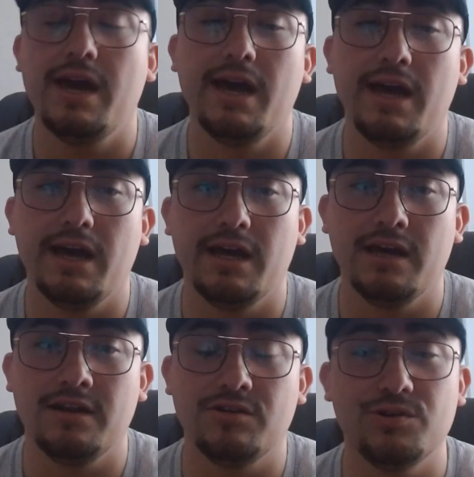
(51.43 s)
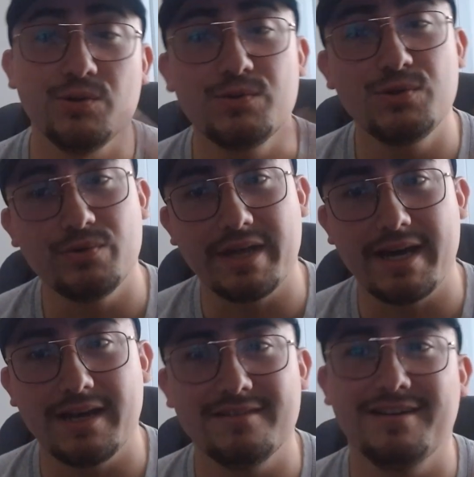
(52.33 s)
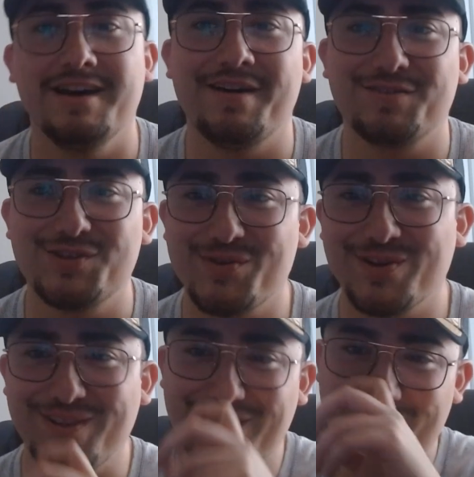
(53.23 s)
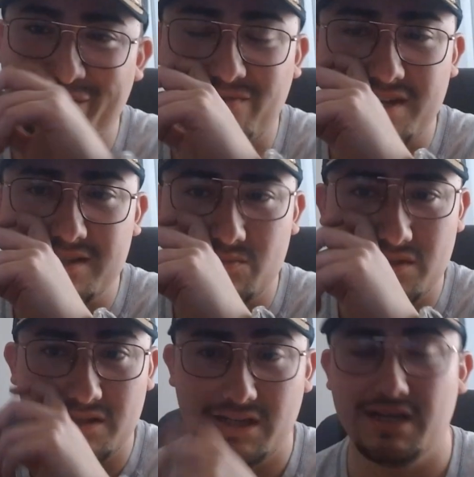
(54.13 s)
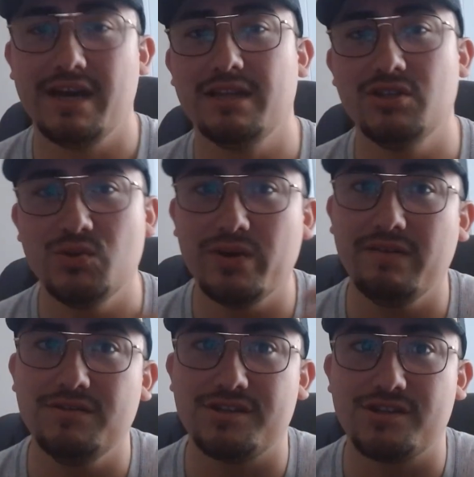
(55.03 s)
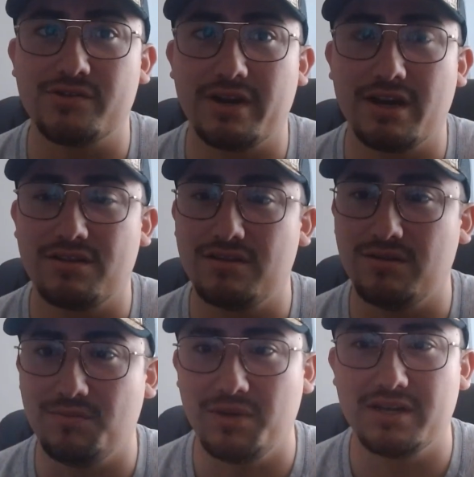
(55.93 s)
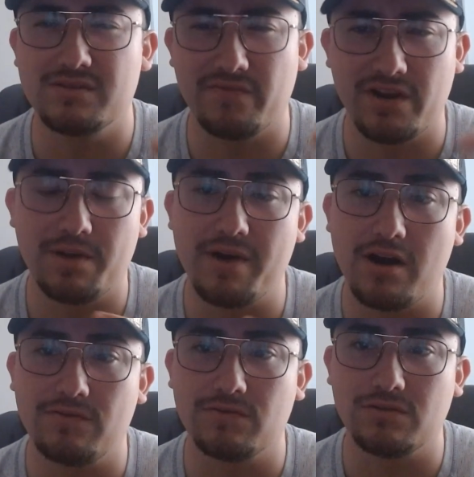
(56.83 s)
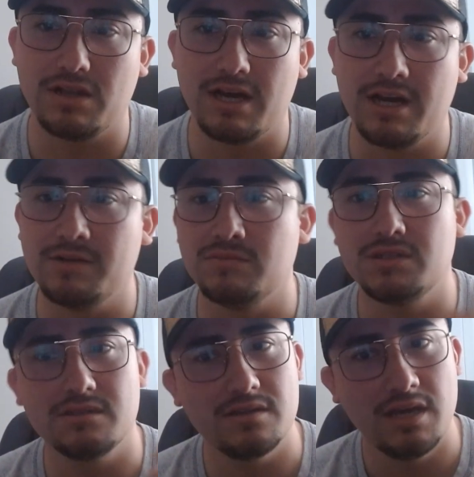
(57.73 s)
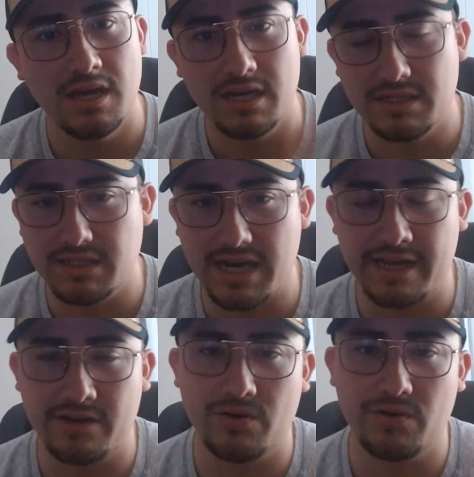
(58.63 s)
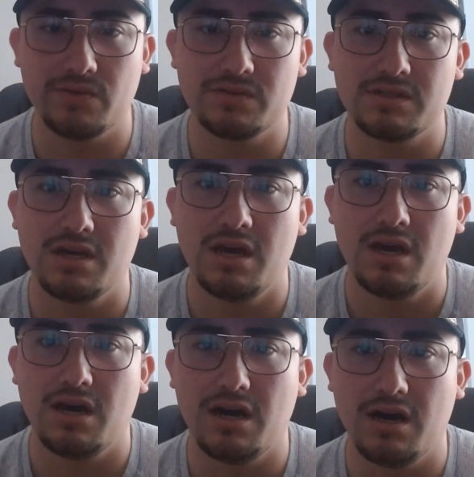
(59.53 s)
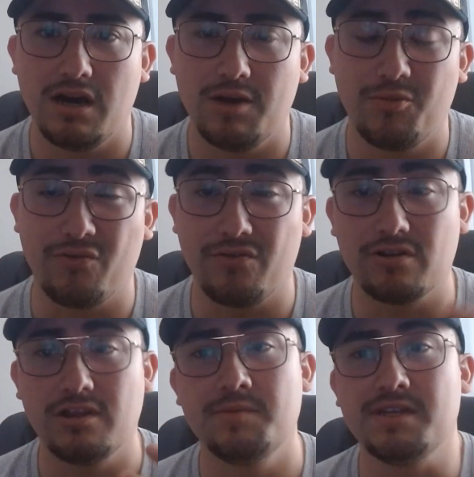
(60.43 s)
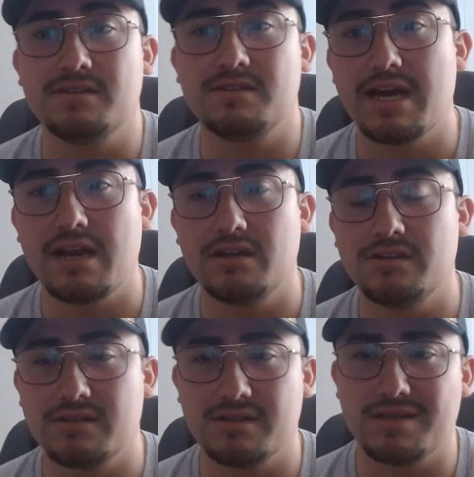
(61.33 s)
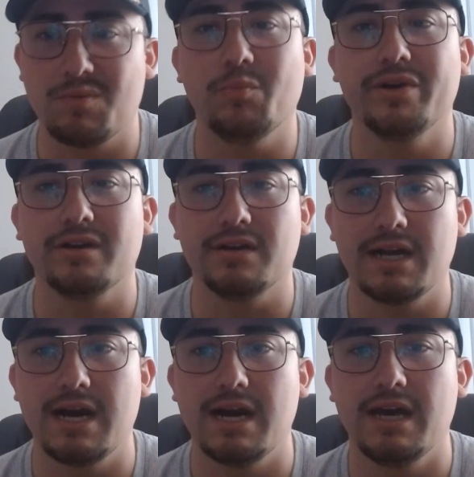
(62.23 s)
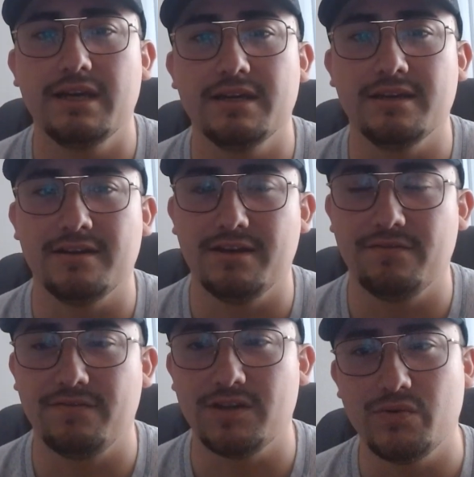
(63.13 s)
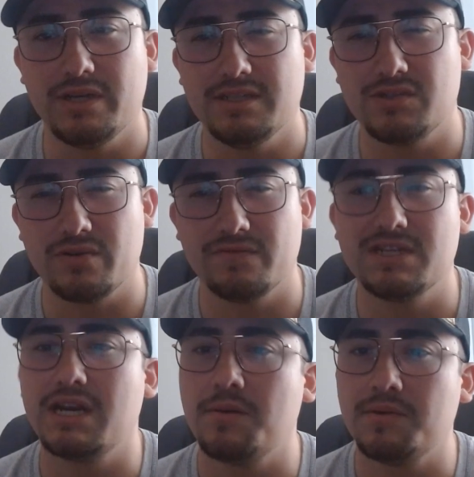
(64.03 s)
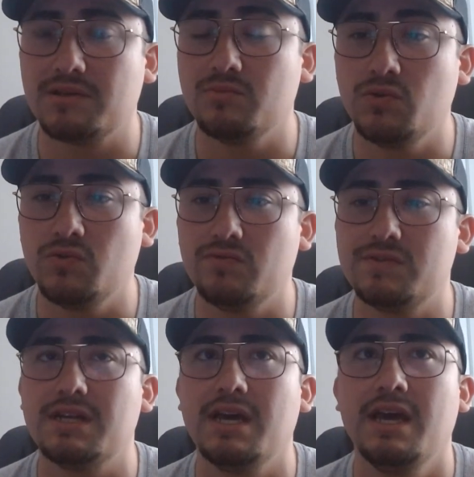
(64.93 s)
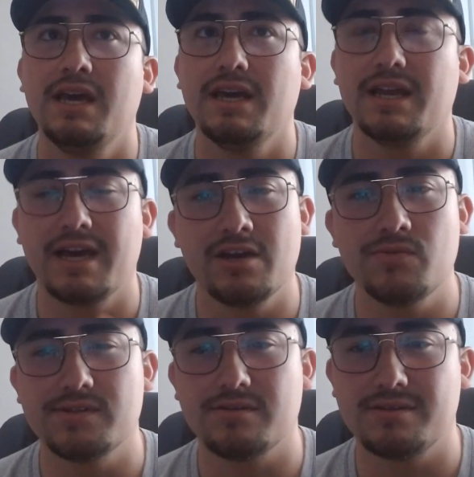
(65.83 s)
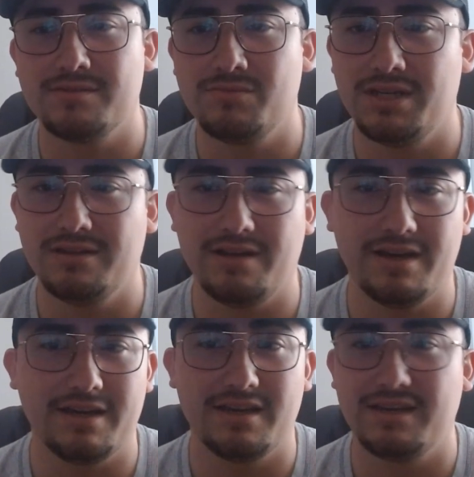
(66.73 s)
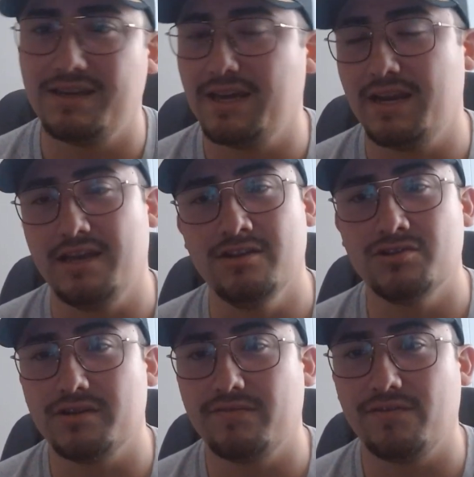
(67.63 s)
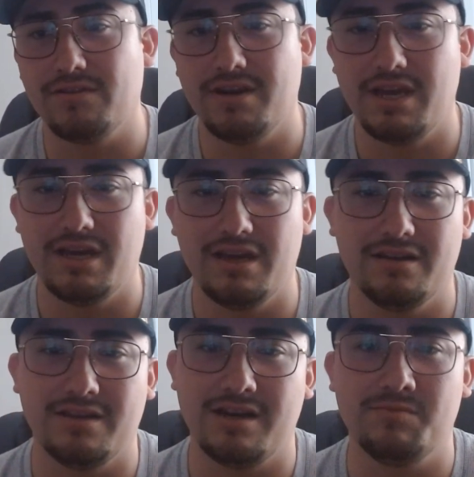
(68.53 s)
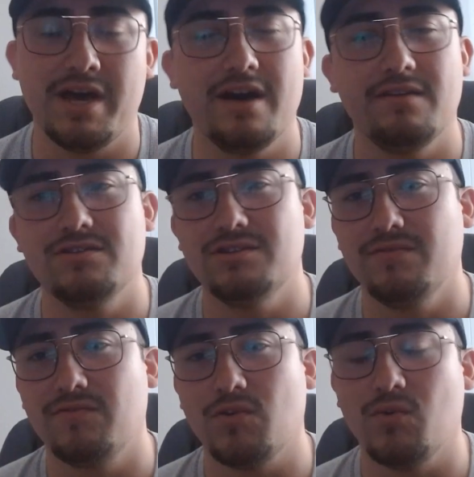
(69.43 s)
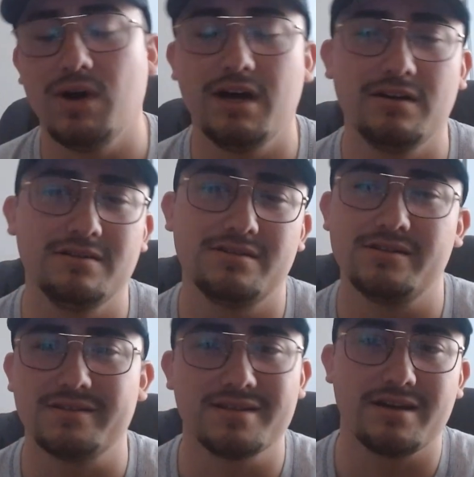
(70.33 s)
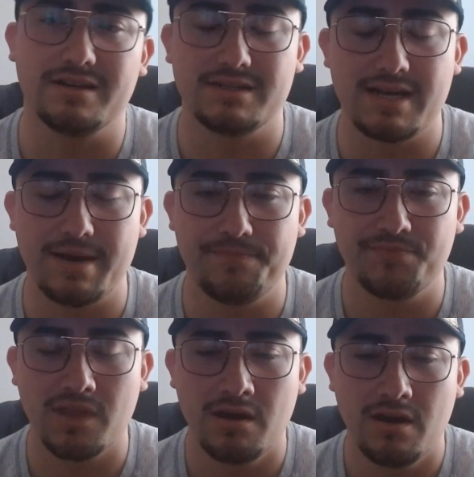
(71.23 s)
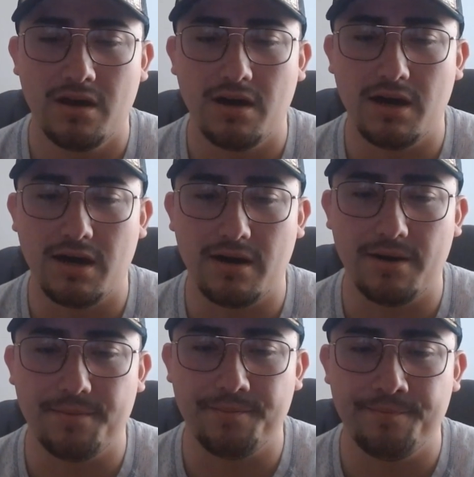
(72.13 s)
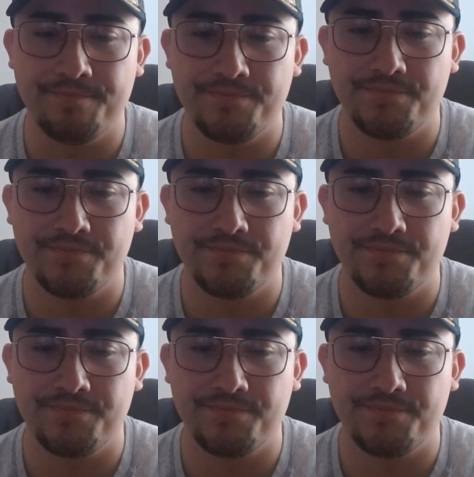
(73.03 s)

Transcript: And due to that, I have to work a lot on my flexibility. I do have the strength to make some very powerful climbs, dynos. I prefer climbing static just because I'm a bigger guy, and if I any sort of dynamic moves, it kind of results in me like getting injured for the day, and then I'm out of the gym for a while, and it's just not a good time. Um,